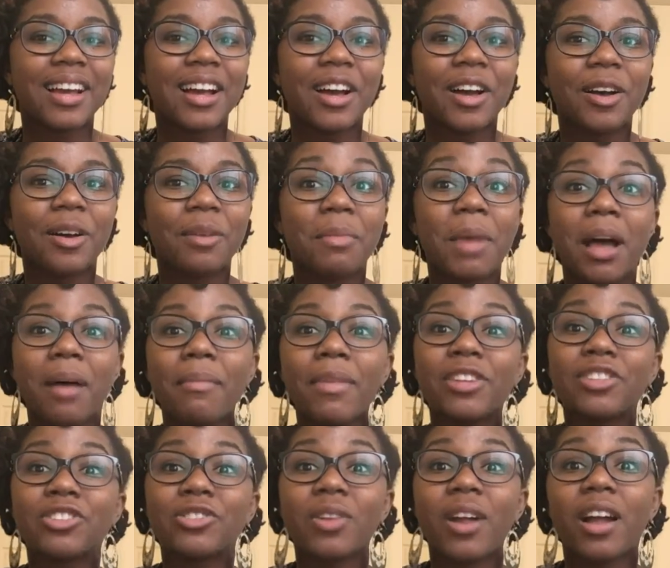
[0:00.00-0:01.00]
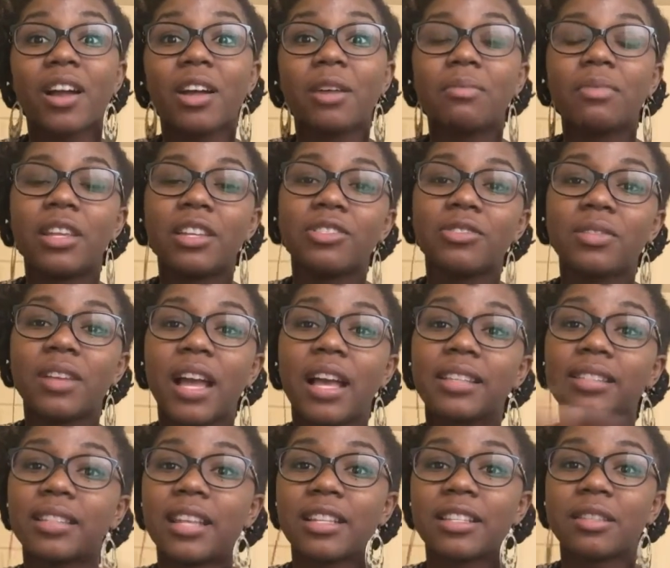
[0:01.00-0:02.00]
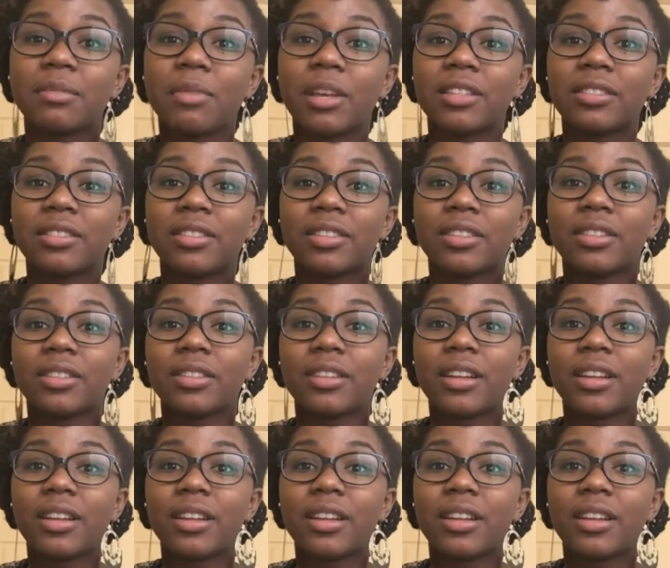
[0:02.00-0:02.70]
I make sure I update you guys next semester